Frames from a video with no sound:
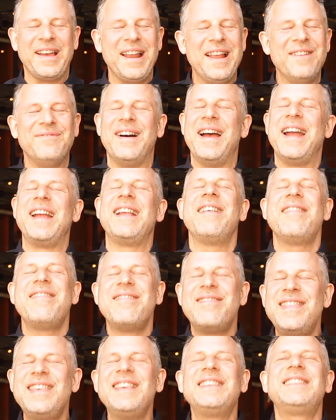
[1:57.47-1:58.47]
And I'm like,
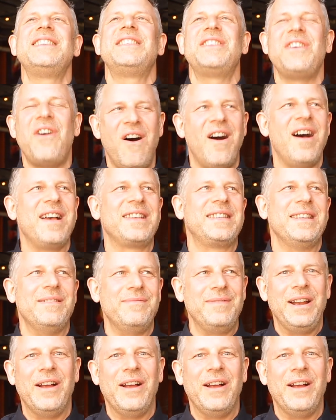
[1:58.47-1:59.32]
this is awesome.